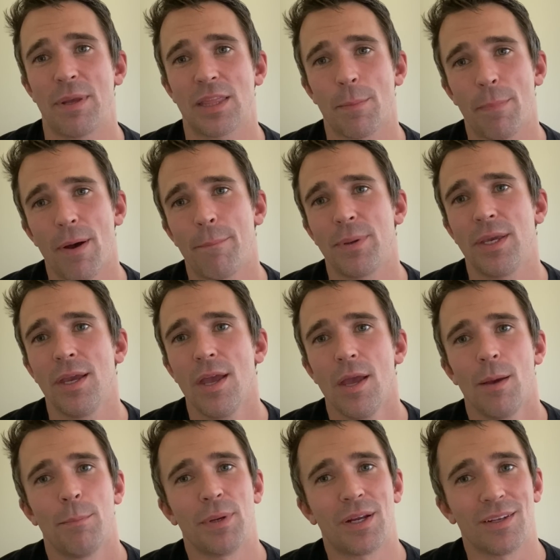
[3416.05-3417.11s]
at the puppy,
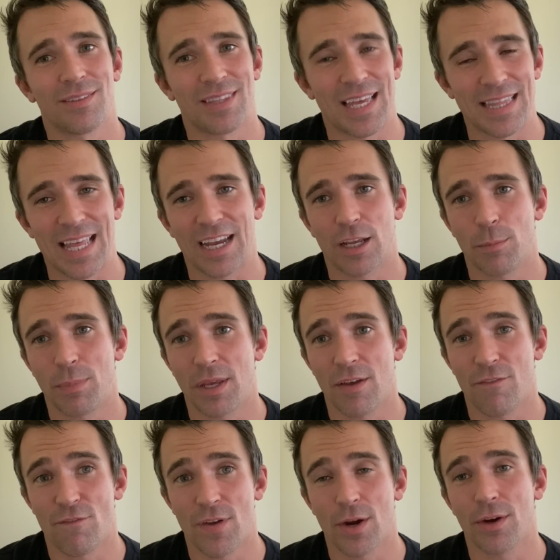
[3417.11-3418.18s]
because then that could be
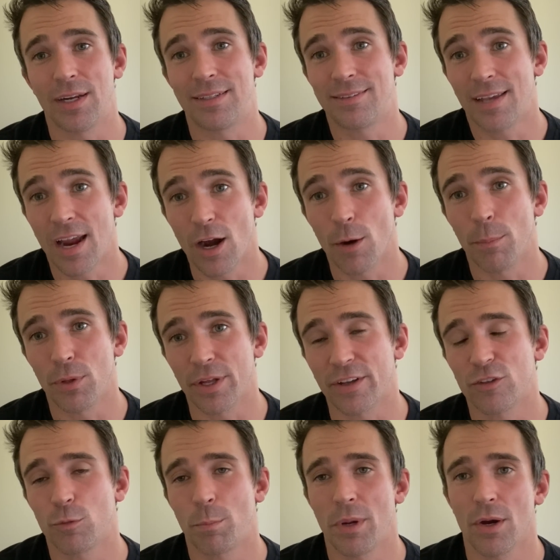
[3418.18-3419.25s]
a very terrible
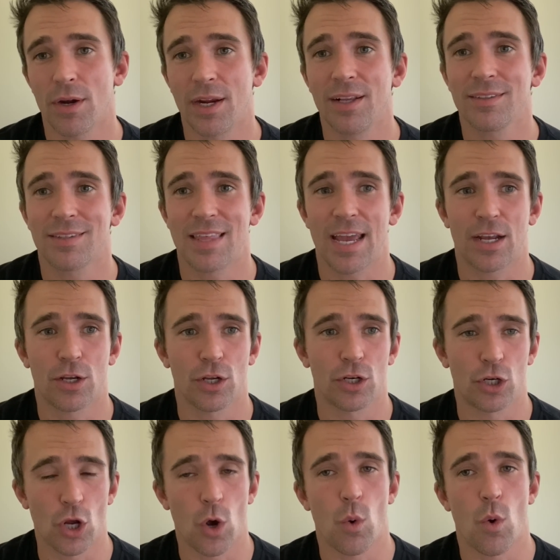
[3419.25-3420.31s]
experience that
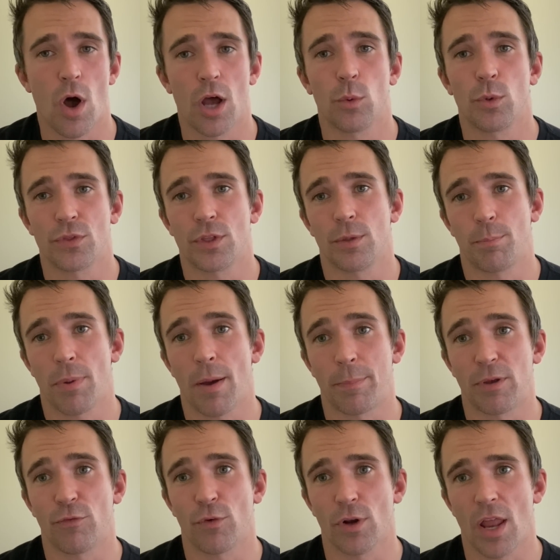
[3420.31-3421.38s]
could go on with the
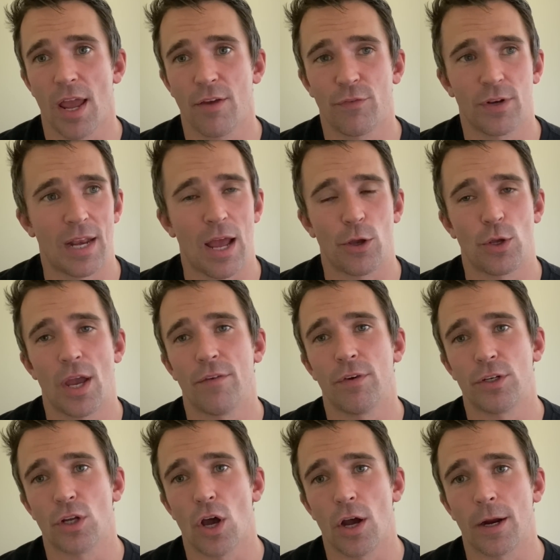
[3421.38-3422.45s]
puppy for life. And now you have
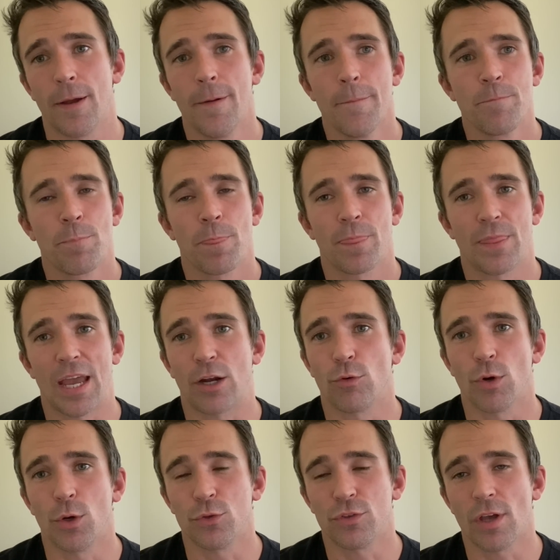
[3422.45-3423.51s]
a dog that
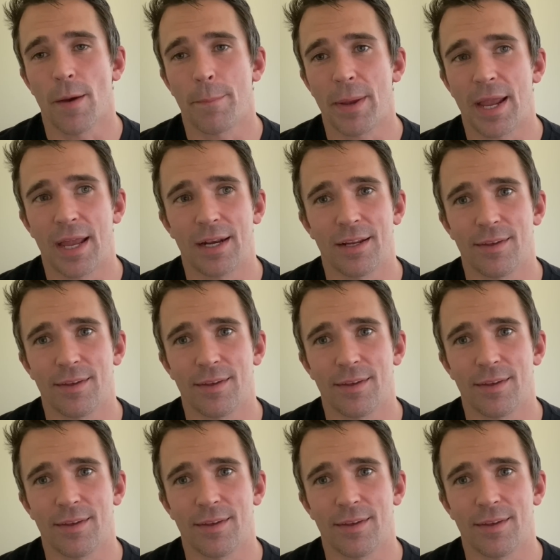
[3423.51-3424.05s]
grows up and